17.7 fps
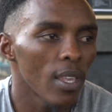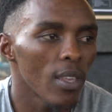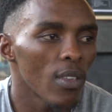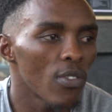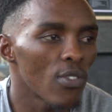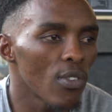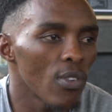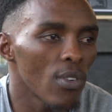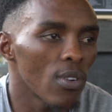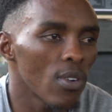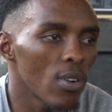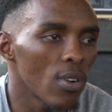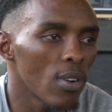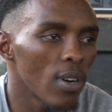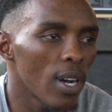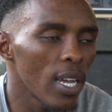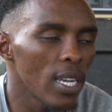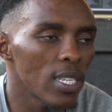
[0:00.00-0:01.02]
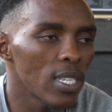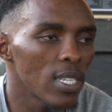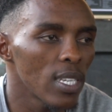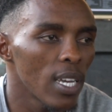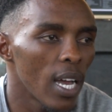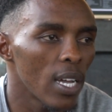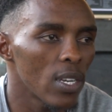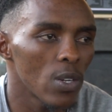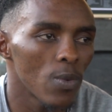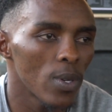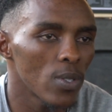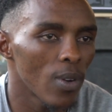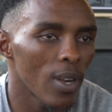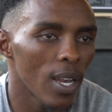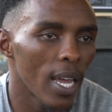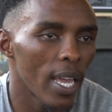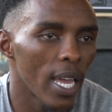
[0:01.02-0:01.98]
So I don't want
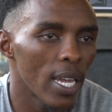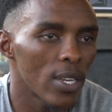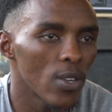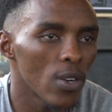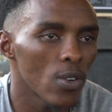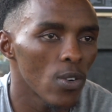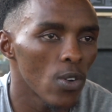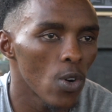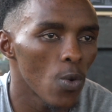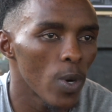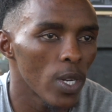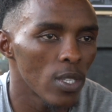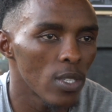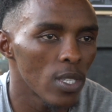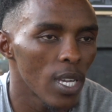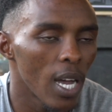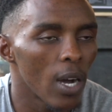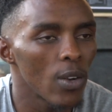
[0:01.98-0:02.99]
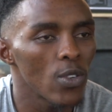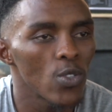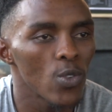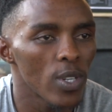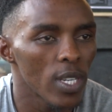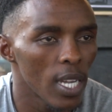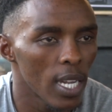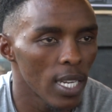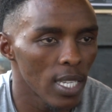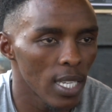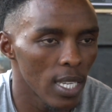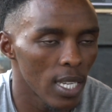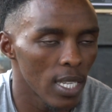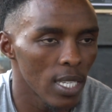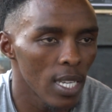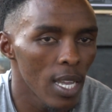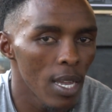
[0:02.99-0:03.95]
to lie. I don't know how to react in
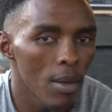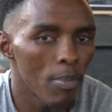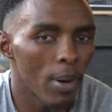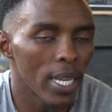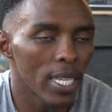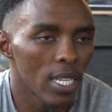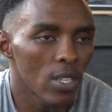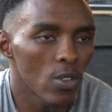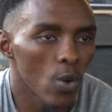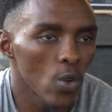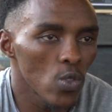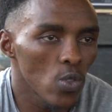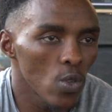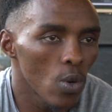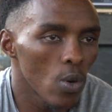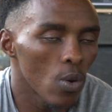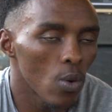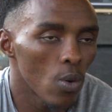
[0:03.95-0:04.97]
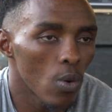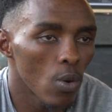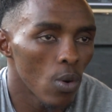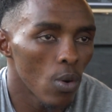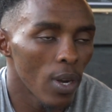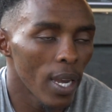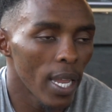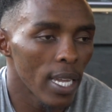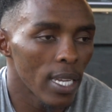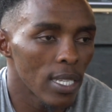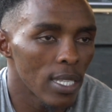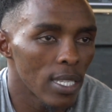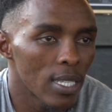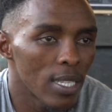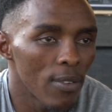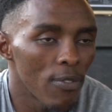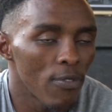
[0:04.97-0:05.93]
it, but it also like
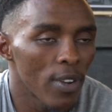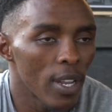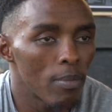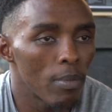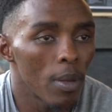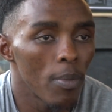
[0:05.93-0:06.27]
different.